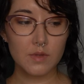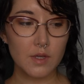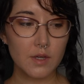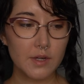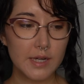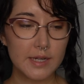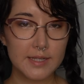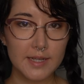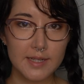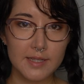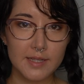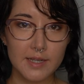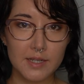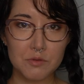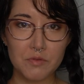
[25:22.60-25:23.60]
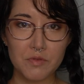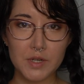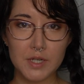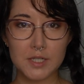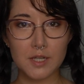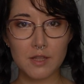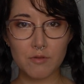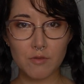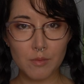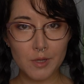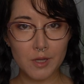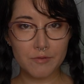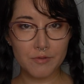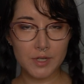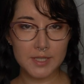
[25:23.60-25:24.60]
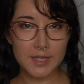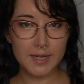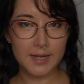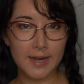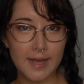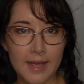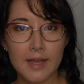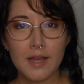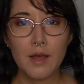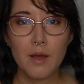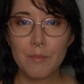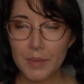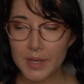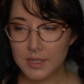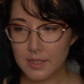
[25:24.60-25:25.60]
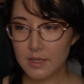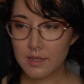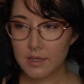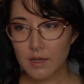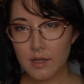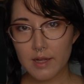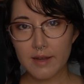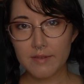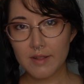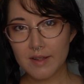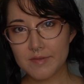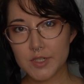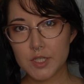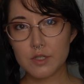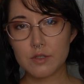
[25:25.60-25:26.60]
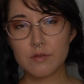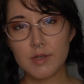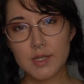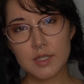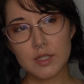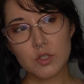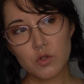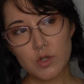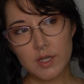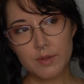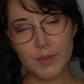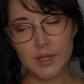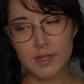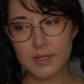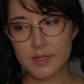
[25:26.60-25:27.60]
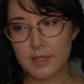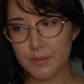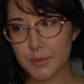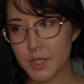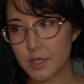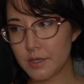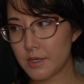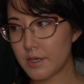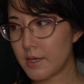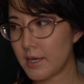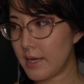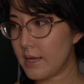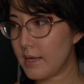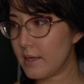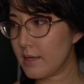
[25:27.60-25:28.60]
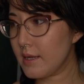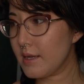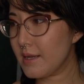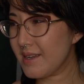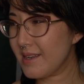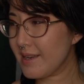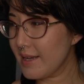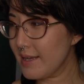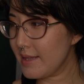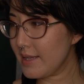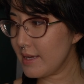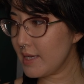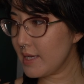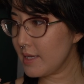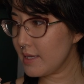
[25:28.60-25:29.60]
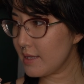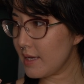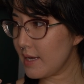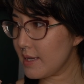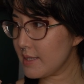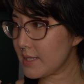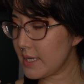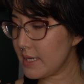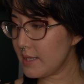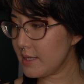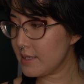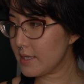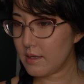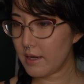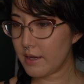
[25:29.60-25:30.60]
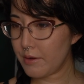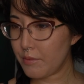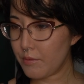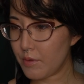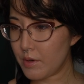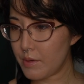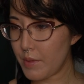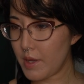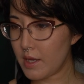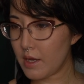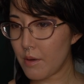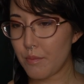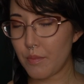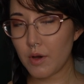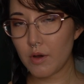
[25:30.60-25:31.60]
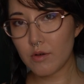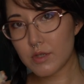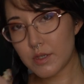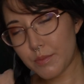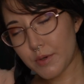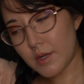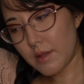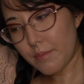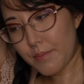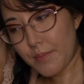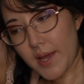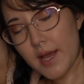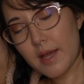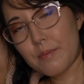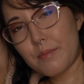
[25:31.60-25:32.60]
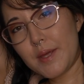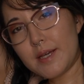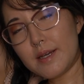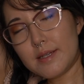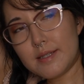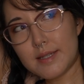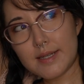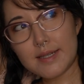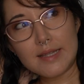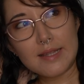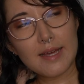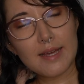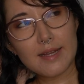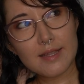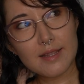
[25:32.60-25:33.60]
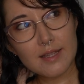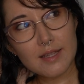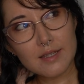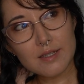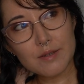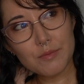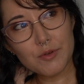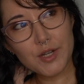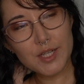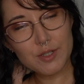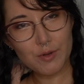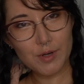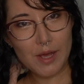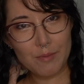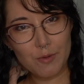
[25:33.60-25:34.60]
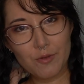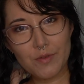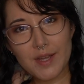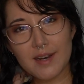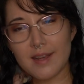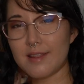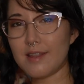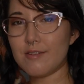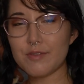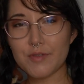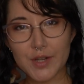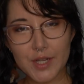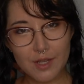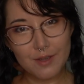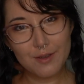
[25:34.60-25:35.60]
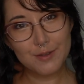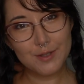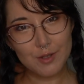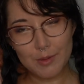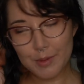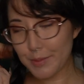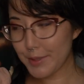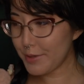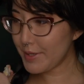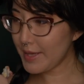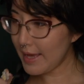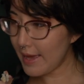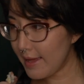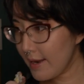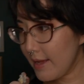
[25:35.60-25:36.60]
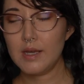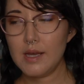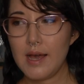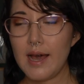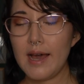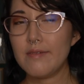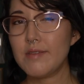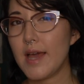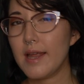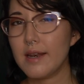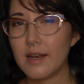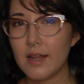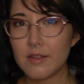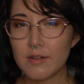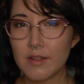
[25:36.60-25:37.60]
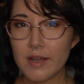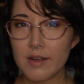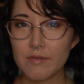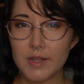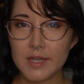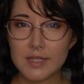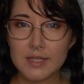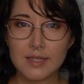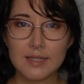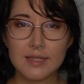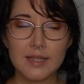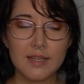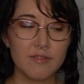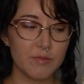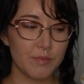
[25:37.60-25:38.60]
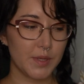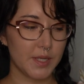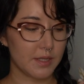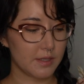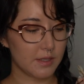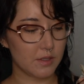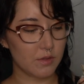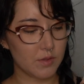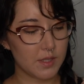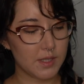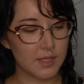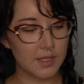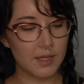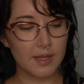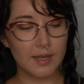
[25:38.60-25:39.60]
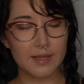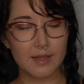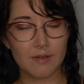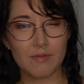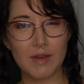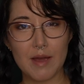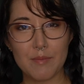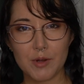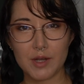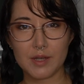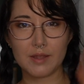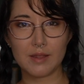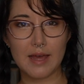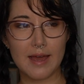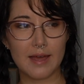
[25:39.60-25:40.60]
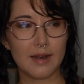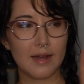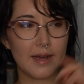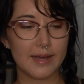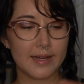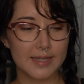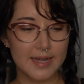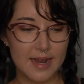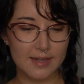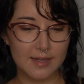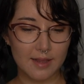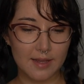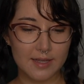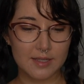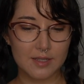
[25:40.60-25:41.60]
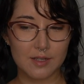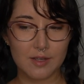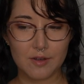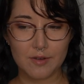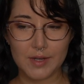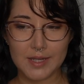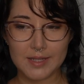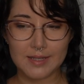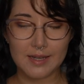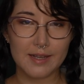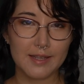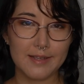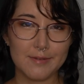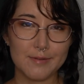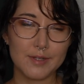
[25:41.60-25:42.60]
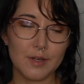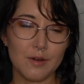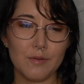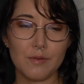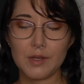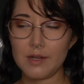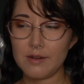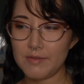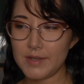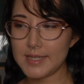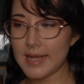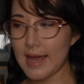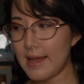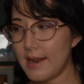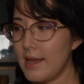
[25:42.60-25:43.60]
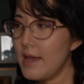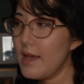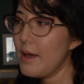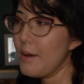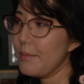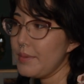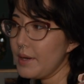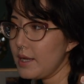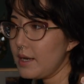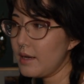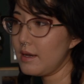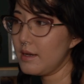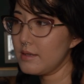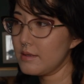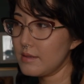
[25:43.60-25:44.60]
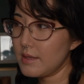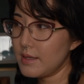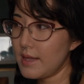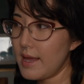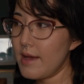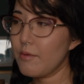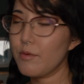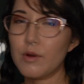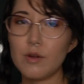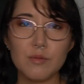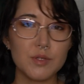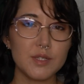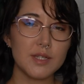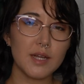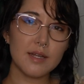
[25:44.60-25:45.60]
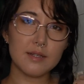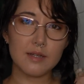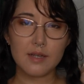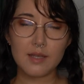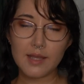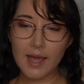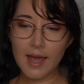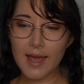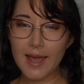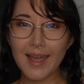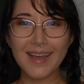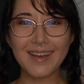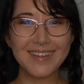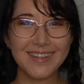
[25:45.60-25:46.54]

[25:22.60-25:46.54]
Alright, day 6. We're finishing the Robe à la Française today. Basically, all I have left to do is the trim and the stomacher, and I think that's it. I want to make a bow to put on the back because they did that in the Marie Antoinette movie, and I thought it was very cute, so I'm going to be doing that. I have to add another layer of lace to the sleeves because you can see like the fabric that I attached the lace to, and it's not cute, so I'm going to fix that. But other than that, we're almost done. Yay!